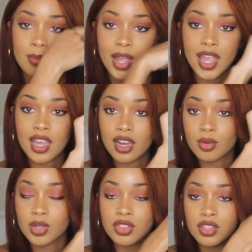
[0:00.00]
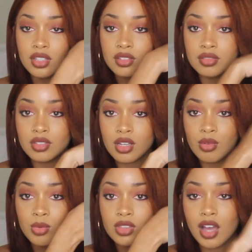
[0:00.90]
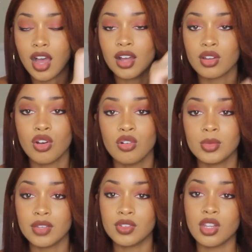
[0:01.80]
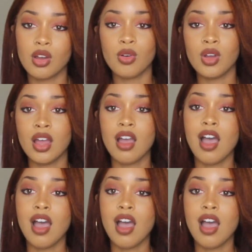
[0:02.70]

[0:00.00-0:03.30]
my hair with the hot comb, even though